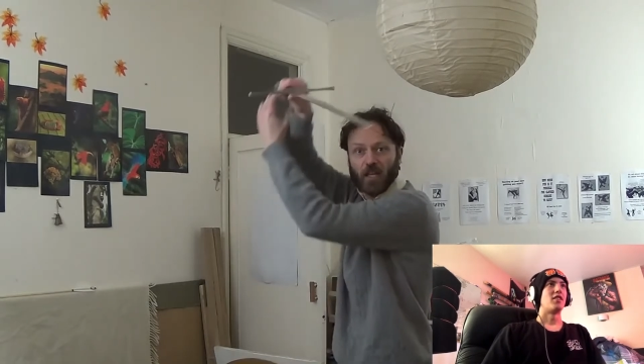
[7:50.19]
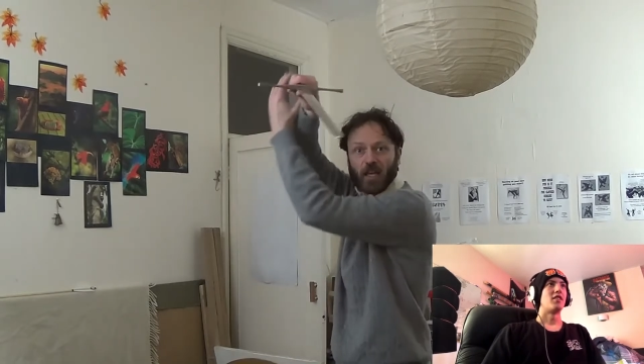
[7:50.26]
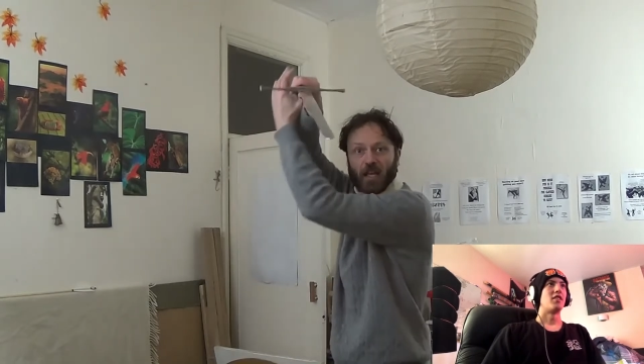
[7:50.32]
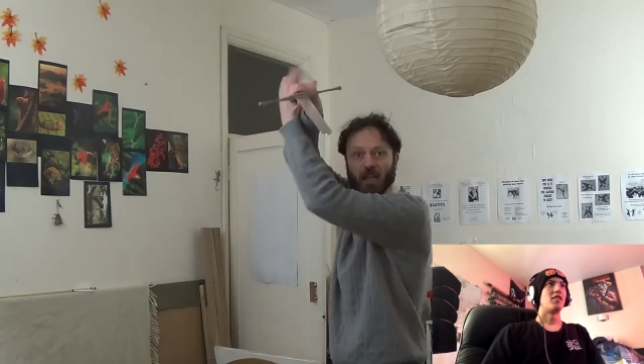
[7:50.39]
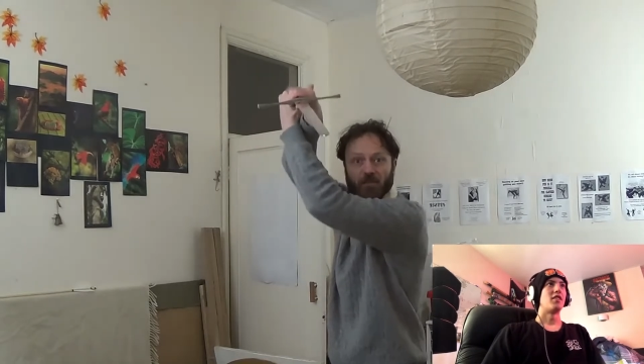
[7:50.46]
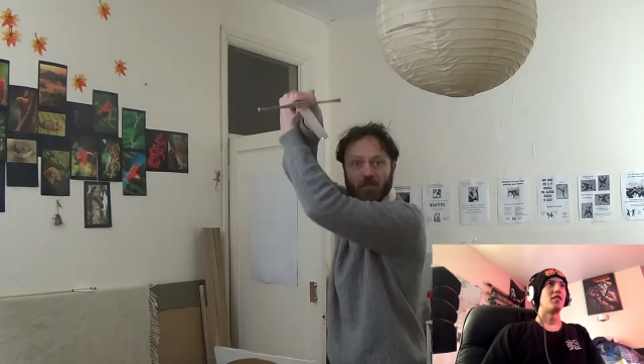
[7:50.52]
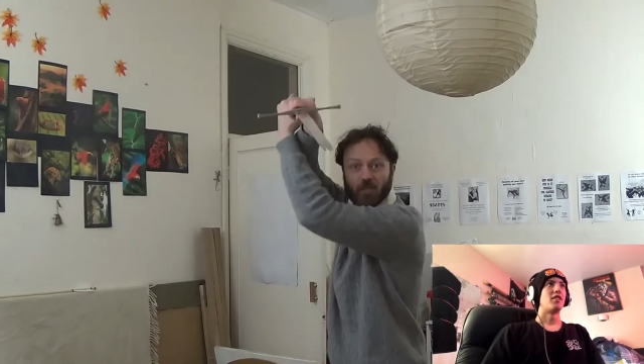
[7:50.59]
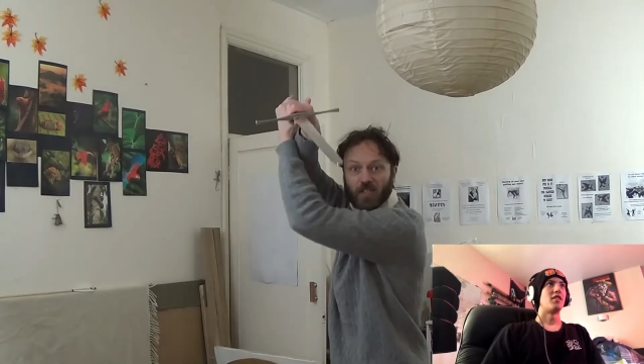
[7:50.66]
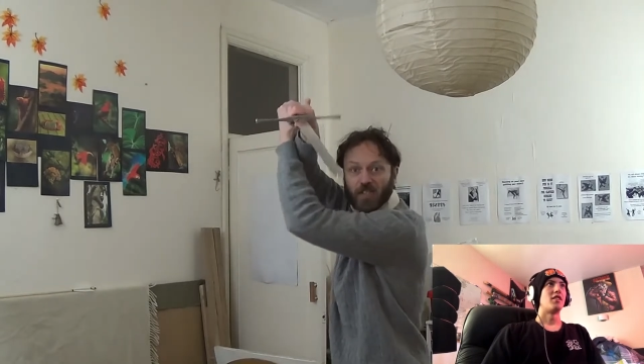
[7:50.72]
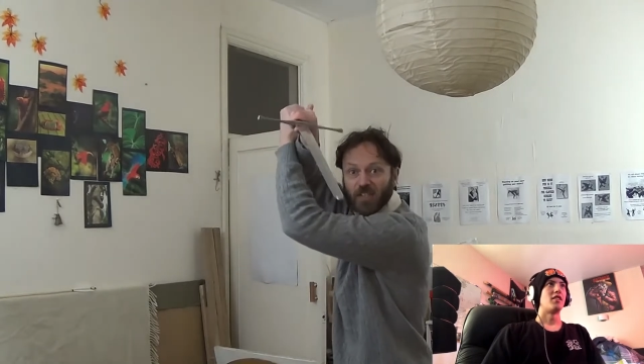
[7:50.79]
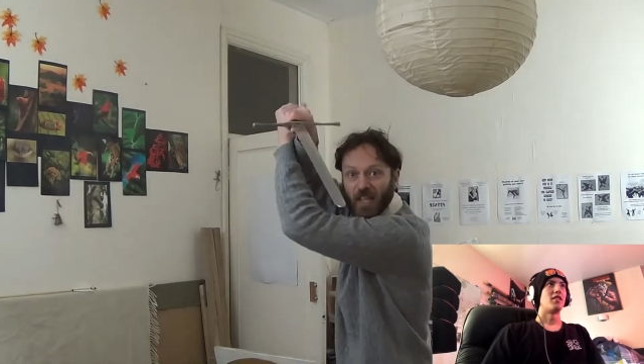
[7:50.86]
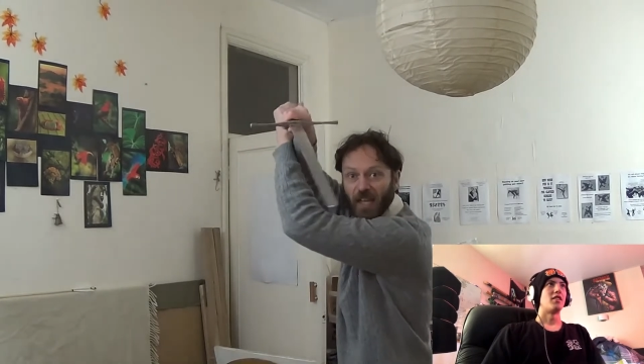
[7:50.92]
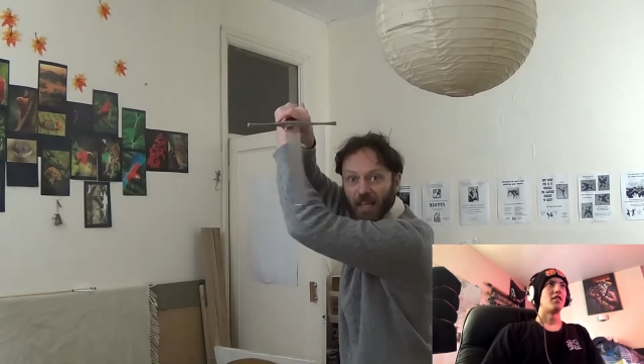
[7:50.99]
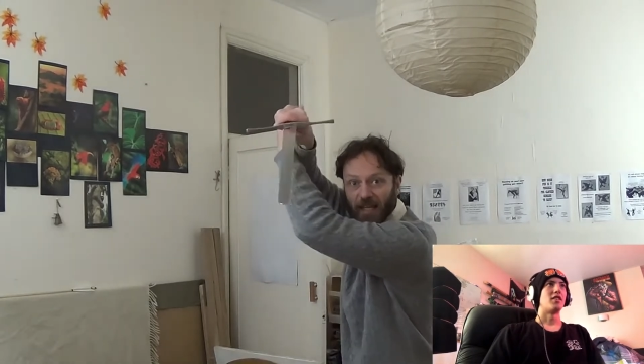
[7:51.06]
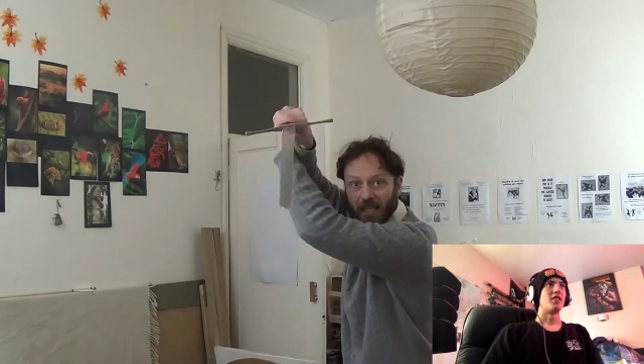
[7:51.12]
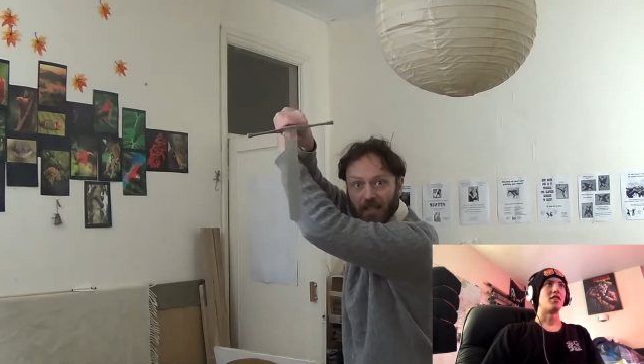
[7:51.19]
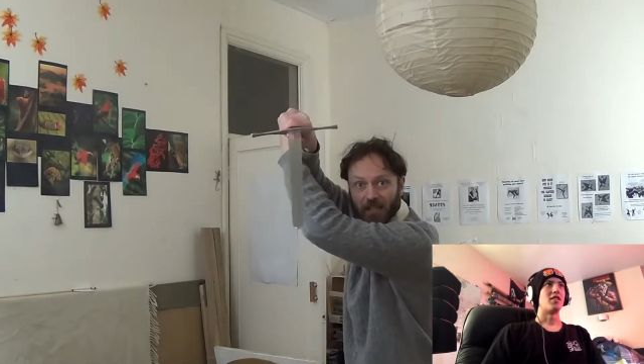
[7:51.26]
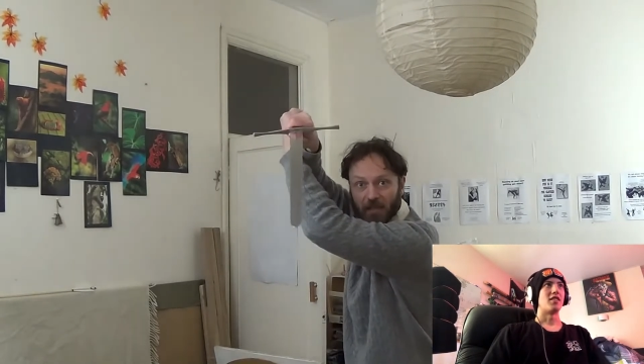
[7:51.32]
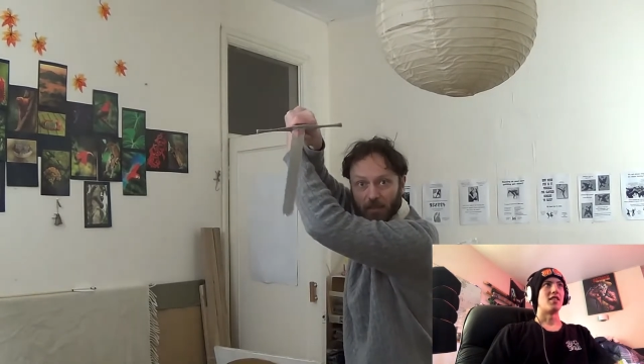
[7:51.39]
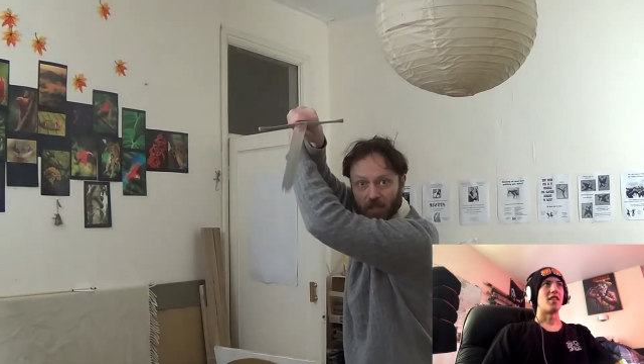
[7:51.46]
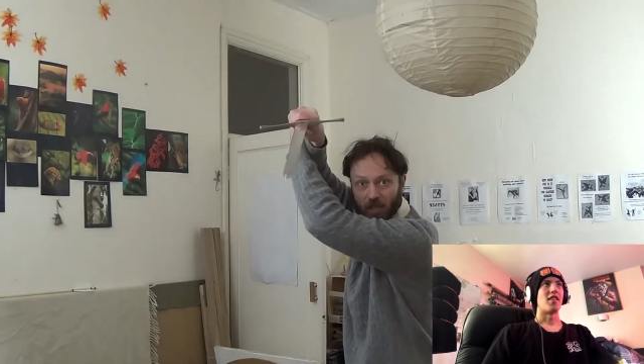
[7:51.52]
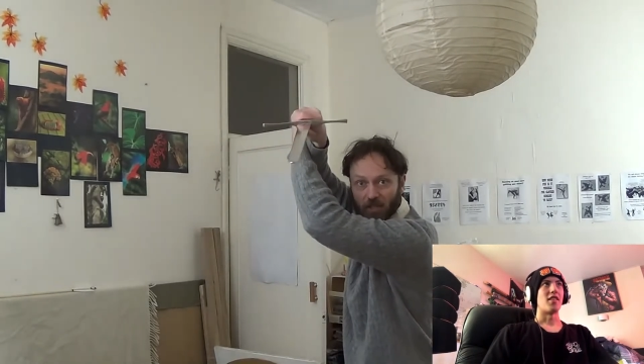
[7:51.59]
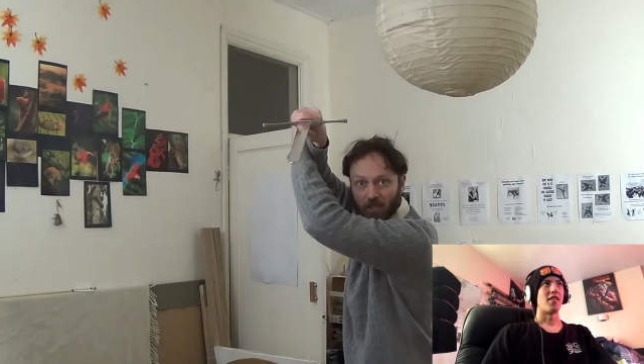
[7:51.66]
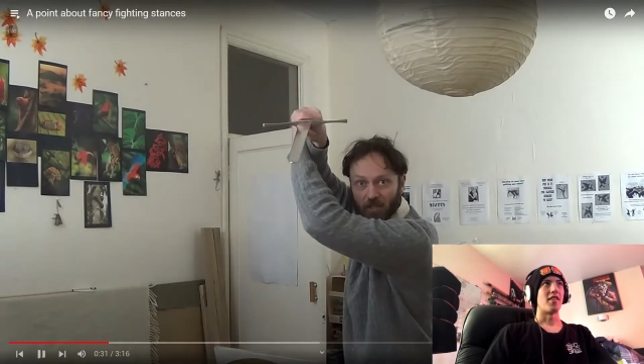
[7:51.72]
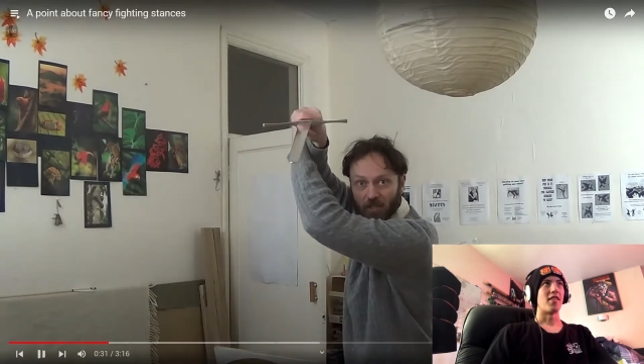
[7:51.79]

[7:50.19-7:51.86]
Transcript: if you stay in this position...